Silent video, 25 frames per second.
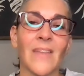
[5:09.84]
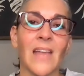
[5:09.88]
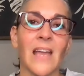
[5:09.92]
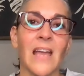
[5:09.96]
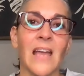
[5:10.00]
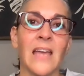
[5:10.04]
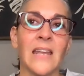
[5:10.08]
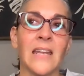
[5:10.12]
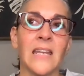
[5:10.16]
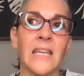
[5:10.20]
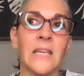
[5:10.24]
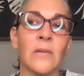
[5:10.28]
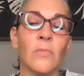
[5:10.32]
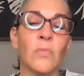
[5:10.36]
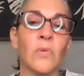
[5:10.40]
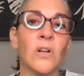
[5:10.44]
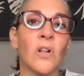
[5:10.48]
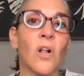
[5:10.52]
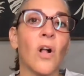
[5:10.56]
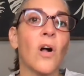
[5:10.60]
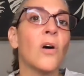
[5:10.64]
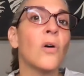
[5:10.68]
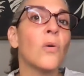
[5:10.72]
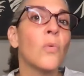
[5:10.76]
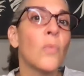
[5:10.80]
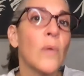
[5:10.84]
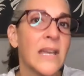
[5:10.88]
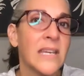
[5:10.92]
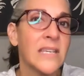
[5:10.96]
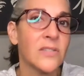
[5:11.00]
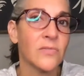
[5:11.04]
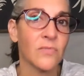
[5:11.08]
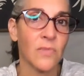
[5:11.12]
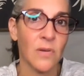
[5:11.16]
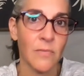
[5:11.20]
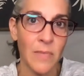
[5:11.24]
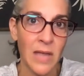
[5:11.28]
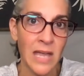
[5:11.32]
and he will
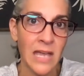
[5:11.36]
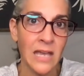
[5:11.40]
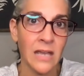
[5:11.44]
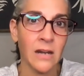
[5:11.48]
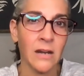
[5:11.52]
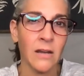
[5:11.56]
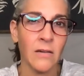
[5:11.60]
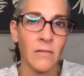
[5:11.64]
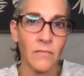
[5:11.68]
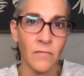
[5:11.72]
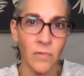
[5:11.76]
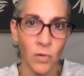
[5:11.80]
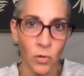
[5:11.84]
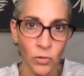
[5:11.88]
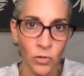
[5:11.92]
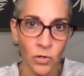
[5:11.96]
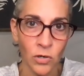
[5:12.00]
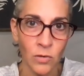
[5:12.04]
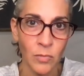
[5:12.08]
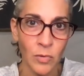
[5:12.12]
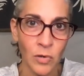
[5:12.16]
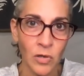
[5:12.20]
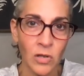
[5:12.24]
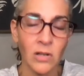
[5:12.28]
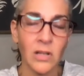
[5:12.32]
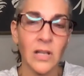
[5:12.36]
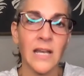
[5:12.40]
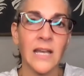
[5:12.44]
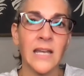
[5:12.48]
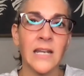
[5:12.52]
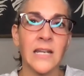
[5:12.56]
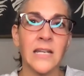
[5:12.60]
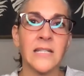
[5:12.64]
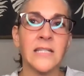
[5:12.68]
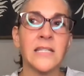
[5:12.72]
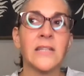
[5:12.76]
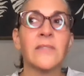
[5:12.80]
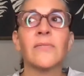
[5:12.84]
always remain vulnerable in
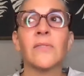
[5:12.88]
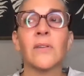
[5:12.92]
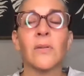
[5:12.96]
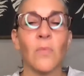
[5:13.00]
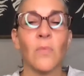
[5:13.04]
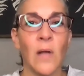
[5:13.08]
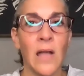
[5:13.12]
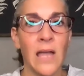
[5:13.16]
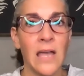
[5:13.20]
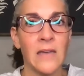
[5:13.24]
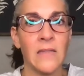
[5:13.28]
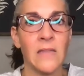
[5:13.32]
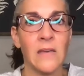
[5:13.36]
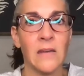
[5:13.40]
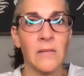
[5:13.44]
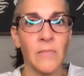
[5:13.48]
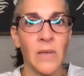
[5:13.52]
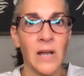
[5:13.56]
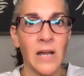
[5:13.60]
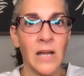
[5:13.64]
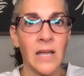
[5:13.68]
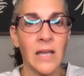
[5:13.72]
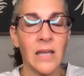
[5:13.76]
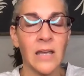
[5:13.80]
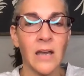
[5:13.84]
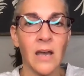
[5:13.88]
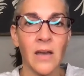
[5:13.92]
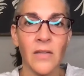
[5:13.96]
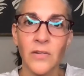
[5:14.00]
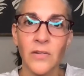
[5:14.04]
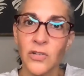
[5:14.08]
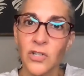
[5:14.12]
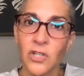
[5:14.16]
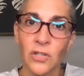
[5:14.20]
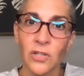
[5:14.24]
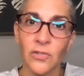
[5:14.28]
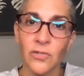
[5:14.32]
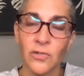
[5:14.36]
a different way than my
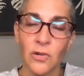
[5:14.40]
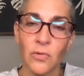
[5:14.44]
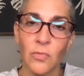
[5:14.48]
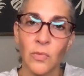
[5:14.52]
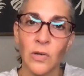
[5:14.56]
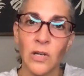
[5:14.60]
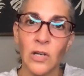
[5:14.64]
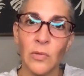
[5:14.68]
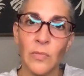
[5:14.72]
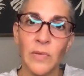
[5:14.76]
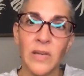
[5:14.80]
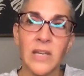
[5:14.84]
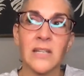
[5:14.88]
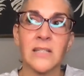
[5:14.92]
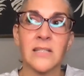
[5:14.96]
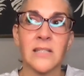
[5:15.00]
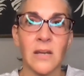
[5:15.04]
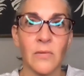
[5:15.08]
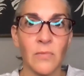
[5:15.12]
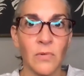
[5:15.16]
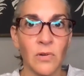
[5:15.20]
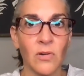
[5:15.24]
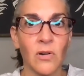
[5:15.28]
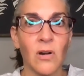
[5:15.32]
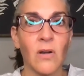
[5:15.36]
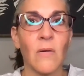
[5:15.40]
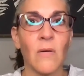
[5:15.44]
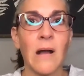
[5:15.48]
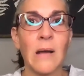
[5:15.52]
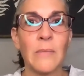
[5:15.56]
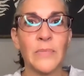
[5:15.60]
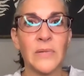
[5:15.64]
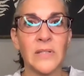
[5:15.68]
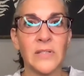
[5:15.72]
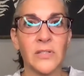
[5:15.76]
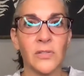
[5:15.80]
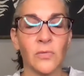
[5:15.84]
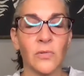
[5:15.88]
other children will, because they will grow
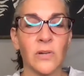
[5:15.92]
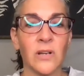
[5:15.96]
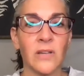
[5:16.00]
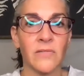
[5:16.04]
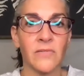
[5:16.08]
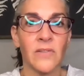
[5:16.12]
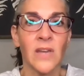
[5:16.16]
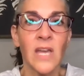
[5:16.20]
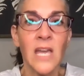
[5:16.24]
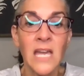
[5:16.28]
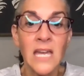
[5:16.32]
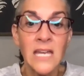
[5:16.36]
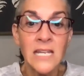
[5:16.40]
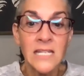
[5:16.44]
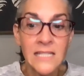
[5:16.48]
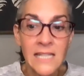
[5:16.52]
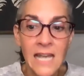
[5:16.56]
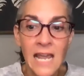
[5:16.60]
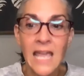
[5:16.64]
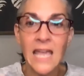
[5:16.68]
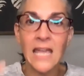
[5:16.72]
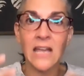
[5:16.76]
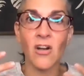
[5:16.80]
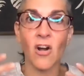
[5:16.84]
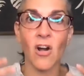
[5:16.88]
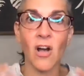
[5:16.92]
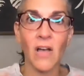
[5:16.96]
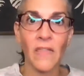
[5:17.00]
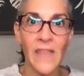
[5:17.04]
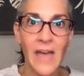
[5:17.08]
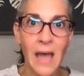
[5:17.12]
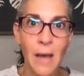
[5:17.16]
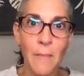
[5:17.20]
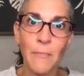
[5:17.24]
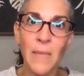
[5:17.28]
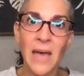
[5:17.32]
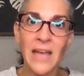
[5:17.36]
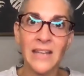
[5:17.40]
up and sort of take on
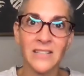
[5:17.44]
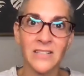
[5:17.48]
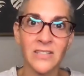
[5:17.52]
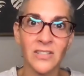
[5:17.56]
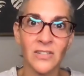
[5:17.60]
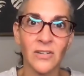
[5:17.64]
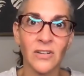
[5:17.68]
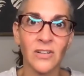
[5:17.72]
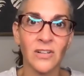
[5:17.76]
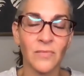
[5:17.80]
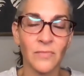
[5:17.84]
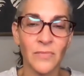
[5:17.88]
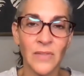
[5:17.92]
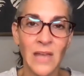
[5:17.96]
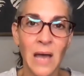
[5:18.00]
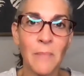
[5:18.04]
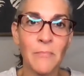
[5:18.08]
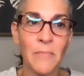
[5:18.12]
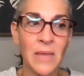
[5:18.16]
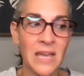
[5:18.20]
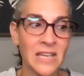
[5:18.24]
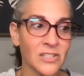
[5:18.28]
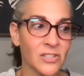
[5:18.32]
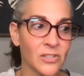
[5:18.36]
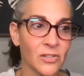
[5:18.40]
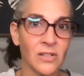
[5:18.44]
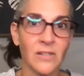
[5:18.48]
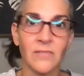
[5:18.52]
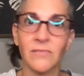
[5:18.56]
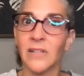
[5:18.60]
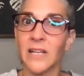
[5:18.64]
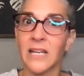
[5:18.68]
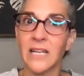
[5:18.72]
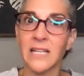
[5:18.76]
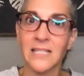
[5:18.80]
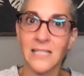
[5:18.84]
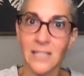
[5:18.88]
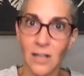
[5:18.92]
that mantle of
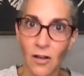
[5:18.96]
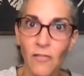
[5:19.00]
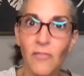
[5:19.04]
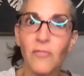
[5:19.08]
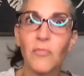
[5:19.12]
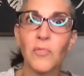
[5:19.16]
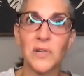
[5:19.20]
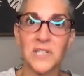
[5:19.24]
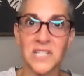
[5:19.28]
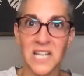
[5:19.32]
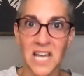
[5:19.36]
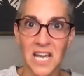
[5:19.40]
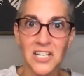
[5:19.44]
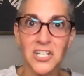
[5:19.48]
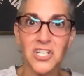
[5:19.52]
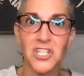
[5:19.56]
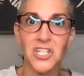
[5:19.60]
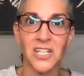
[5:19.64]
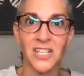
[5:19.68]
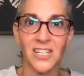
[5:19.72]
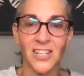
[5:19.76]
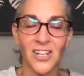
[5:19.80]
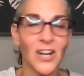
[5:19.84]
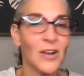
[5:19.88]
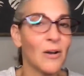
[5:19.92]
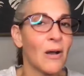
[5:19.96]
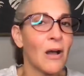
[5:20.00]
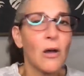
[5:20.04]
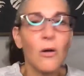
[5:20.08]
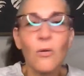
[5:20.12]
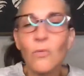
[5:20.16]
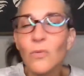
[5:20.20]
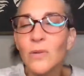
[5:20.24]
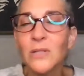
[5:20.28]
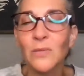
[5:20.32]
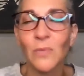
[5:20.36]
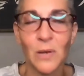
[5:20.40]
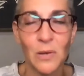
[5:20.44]
like self-protection. I
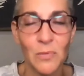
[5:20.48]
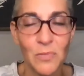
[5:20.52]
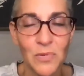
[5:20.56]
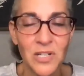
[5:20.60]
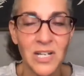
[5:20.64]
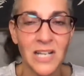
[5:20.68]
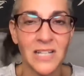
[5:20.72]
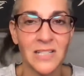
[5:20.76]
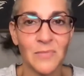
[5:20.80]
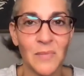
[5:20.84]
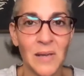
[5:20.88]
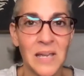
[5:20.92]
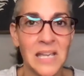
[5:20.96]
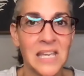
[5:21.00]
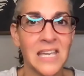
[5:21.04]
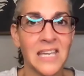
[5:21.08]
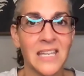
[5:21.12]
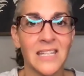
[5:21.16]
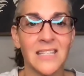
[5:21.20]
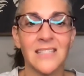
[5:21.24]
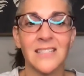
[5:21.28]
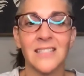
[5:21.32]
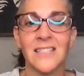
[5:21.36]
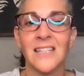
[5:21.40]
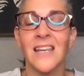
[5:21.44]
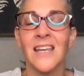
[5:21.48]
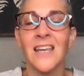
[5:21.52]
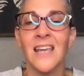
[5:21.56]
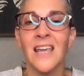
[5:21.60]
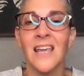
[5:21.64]
always want to protect my kids